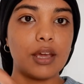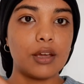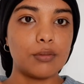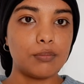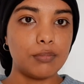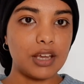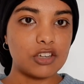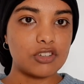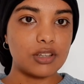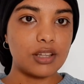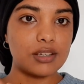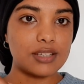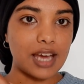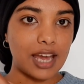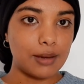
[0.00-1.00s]
Measure the
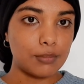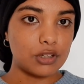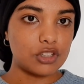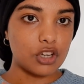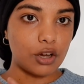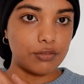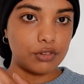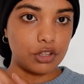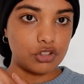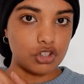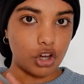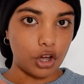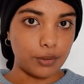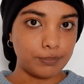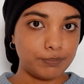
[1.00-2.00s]
diameter of the
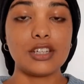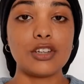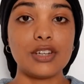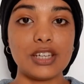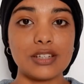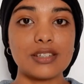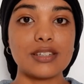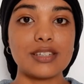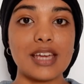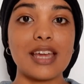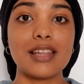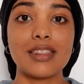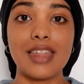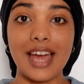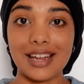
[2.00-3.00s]
jar. You need to
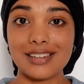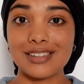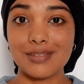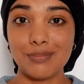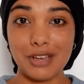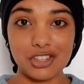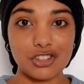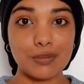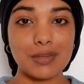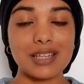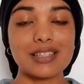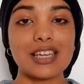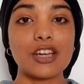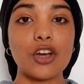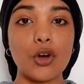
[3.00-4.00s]
take that measurement
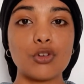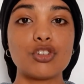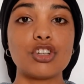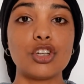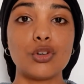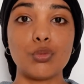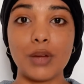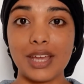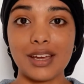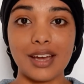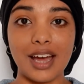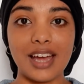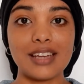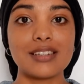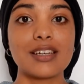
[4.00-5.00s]
and go to your wick
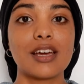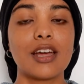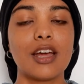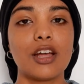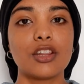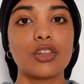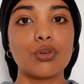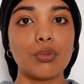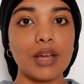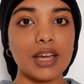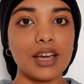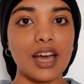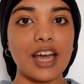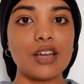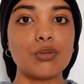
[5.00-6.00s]
guide. The wick
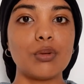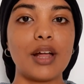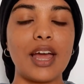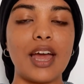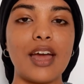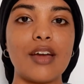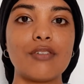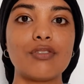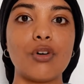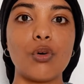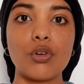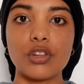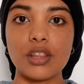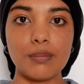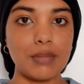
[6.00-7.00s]
guide will have
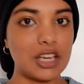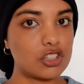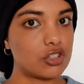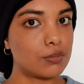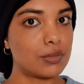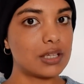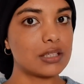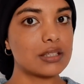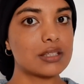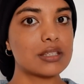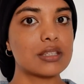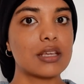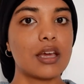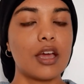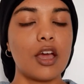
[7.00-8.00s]
all the measurements
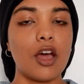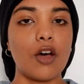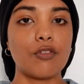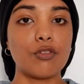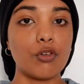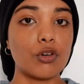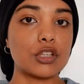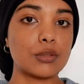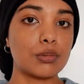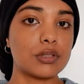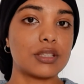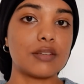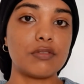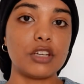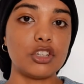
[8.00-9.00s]
for
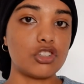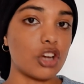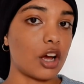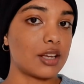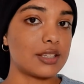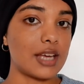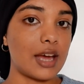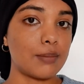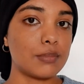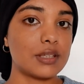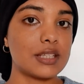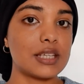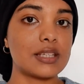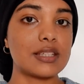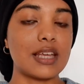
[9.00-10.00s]
specific jar
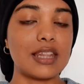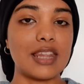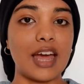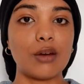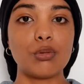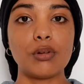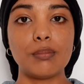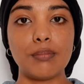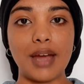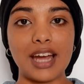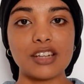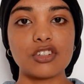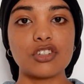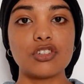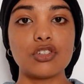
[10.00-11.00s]
diameters, and that will
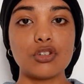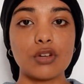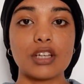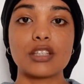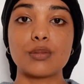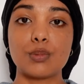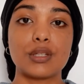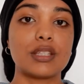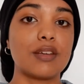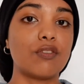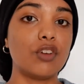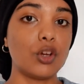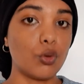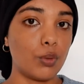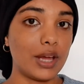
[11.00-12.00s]
match to a
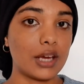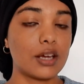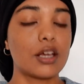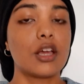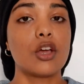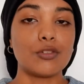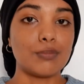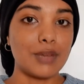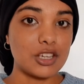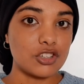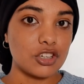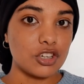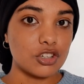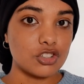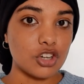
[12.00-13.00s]
specific wick. Measure
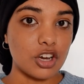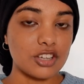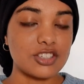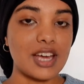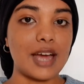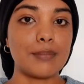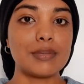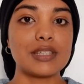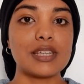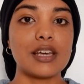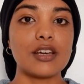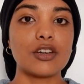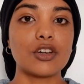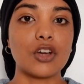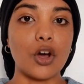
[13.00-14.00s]
your jar
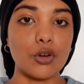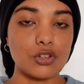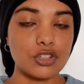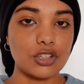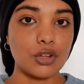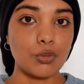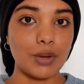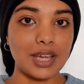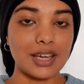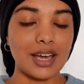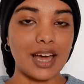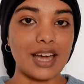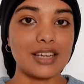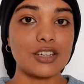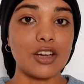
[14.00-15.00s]
diameter, go to the wick
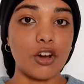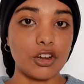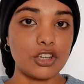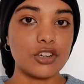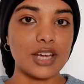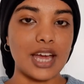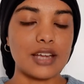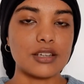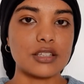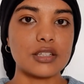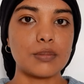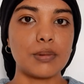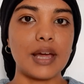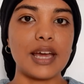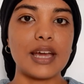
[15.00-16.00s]
guide on your candle
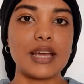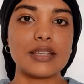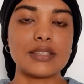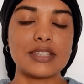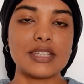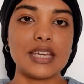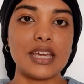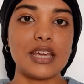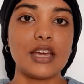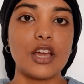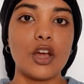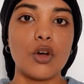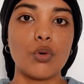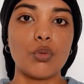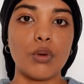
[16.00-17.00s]
supplier and see
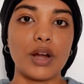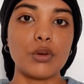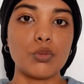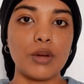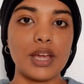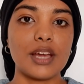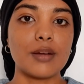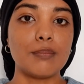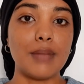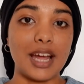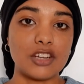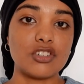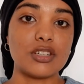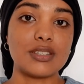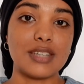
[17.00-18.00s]
what wick
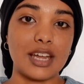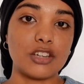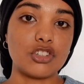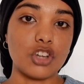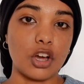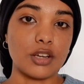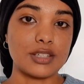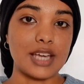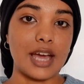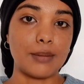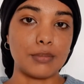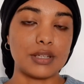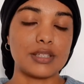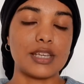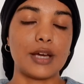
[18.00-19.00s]
matches that jar
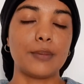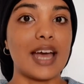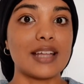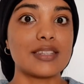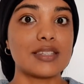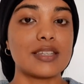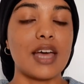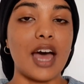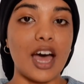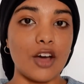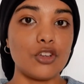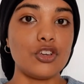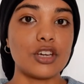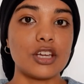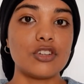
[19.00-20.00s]
diameter. That's how
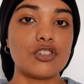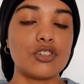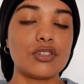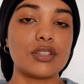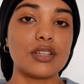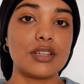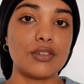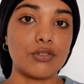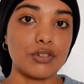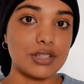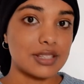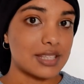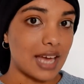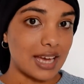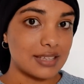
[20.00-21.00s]
you can choose the different
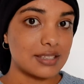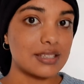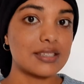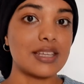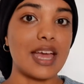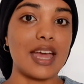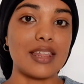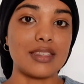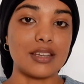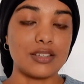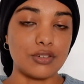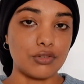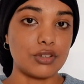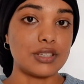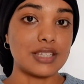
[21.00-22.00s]
sizes and the
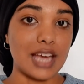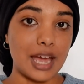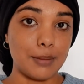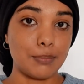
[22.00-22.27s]
different type.